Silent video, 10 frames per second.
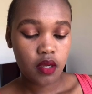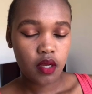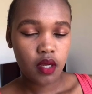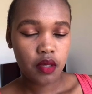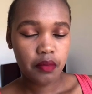
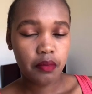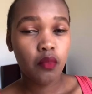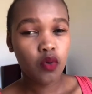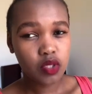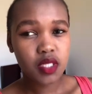um,
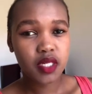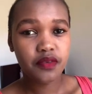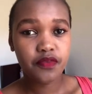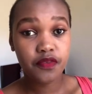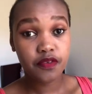mostly
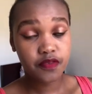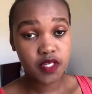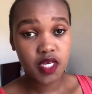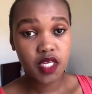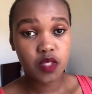
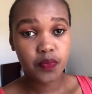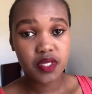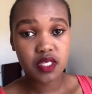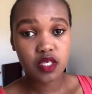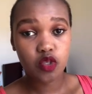
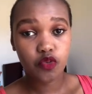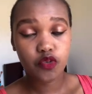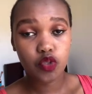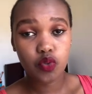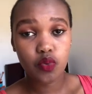58% of
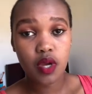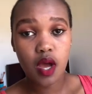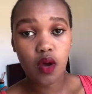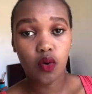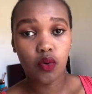sugar
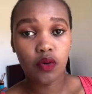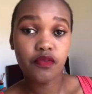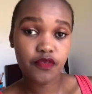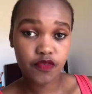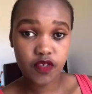or
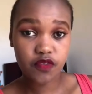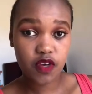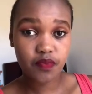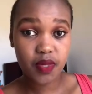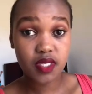
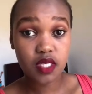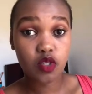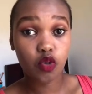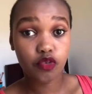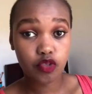55%
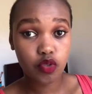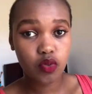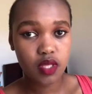of sugar